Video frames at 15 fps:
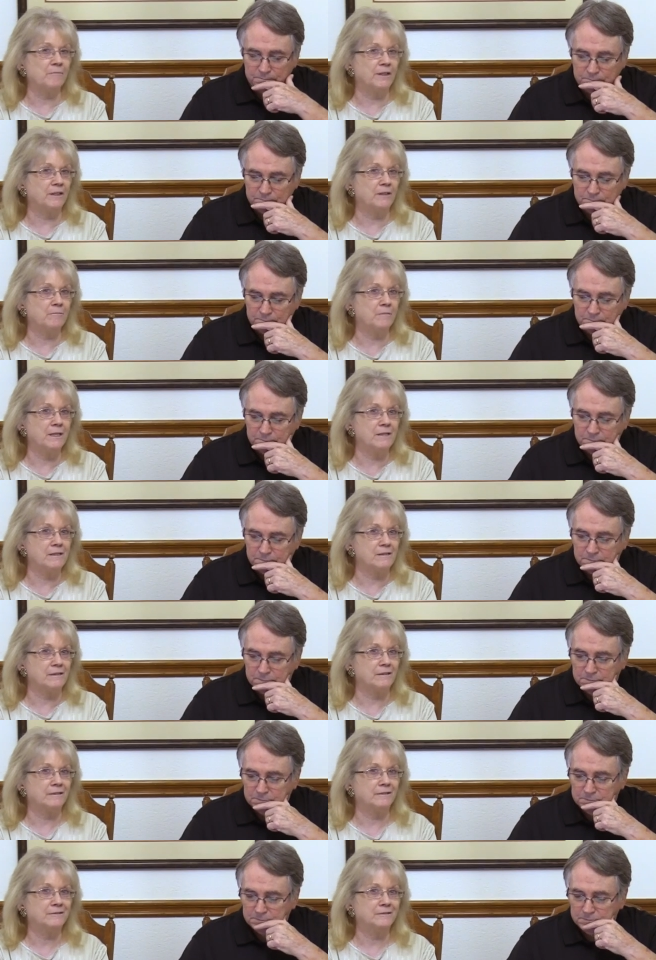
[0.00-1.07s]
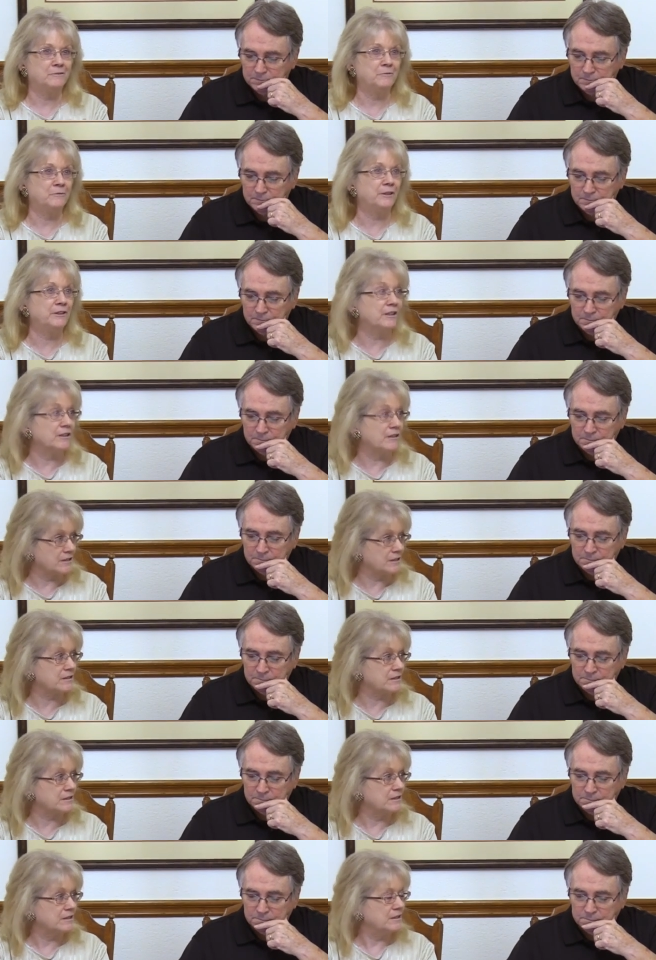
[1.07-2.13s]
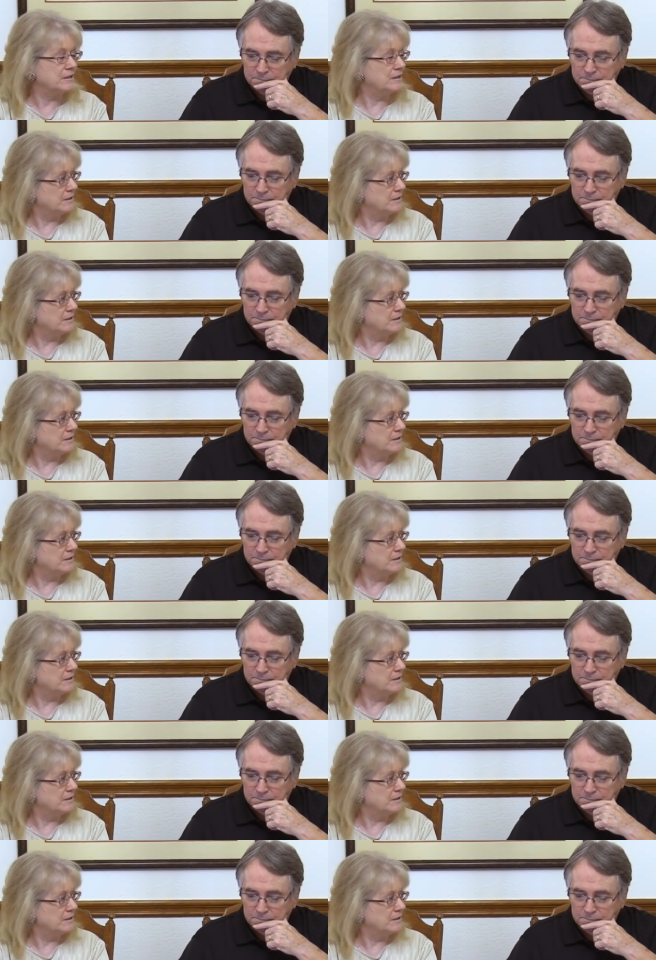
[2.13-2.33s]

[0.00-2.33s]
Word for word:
Speaker 1: something amazing with us